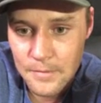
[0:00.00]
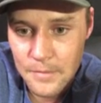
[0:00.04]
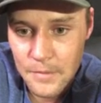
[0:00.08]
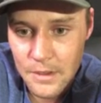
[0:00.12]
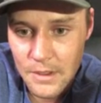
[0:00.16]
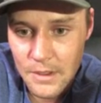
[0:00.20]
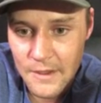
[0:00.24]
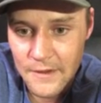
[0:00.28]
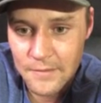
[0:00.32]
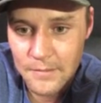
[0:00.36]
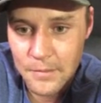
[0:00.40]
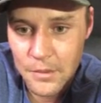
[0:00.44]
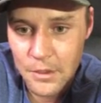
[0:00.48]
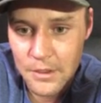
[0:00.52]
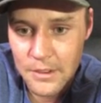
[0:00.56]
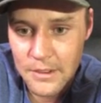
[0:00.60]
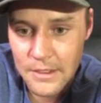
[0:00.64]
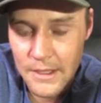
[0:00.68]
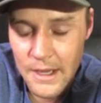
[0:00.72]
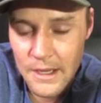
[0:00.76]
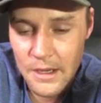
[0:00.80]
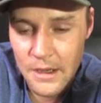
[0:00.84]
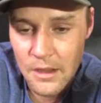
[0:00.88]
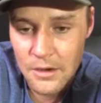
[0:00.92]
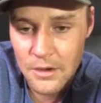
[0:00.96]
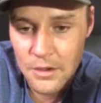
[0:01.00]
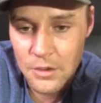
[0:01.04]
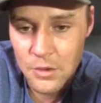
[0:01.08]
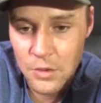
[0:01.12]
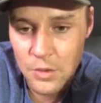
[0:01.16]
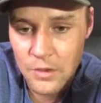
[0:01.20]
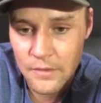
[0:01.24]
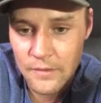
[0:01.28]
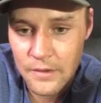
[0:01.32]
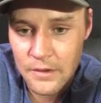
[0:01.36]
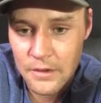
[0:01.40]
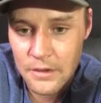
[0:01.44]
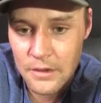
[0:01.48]
If burning 800 to
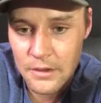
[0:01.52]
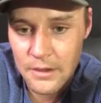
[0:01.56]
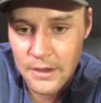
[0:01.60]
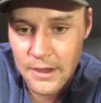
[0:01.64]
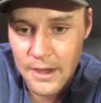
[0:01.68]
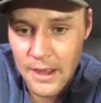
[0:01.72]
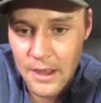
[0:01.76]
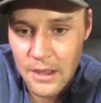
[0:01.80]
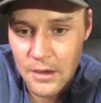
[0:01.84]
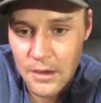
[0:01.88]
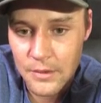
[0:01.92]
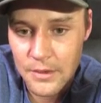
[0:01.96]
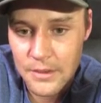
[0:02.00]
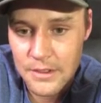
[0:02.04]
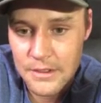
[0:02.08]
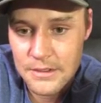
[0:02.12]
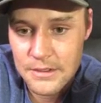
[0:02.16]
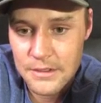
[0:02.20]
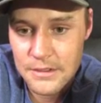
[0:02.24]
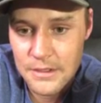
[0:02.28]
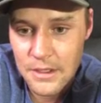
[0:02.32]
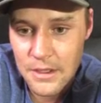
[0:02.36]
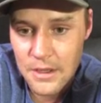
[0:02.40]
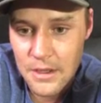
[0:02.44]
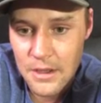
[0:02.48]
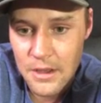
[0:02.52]
1200 calories